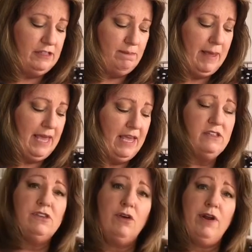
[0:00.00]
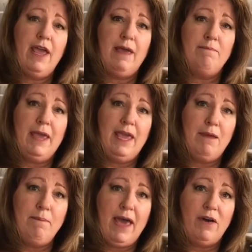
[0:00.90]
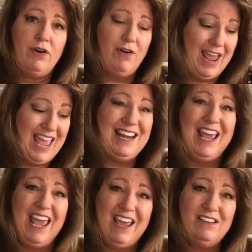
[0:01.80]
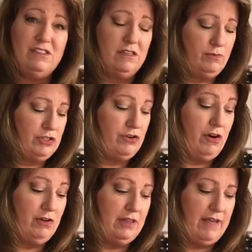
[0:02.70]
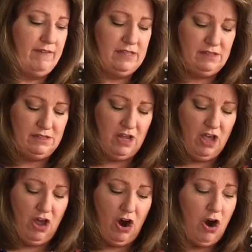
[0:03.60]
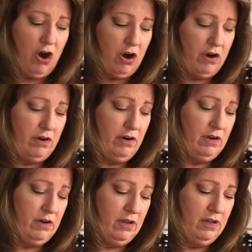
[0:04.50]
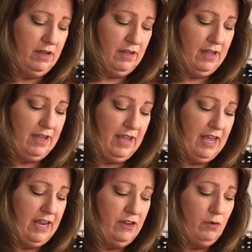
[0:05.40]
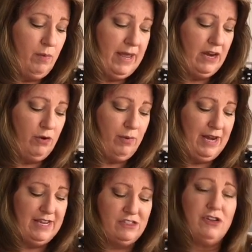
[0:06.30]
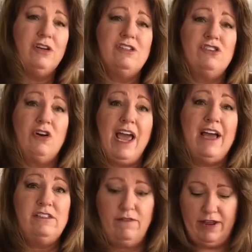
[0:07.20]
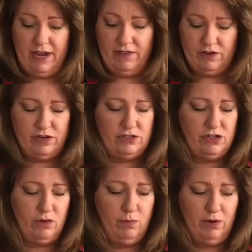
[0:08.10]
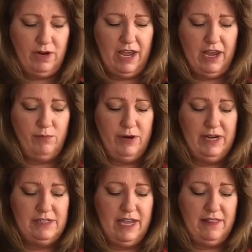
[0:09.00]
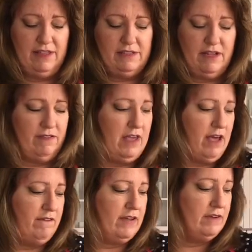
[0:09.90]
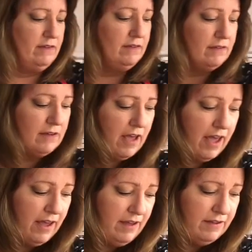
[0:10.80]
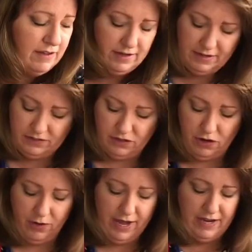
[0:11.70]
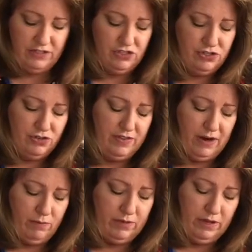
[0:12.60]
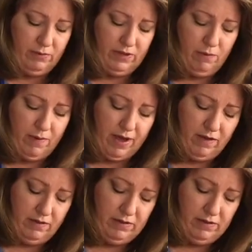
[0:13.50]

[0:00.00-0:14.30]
baking soda and baking powder and eggs, which are all leavens, are in the wet ingredients, they're going to start activating, they're going to start working, and we need to get these in the oven. Okay, so go ahead and stir that really, really well.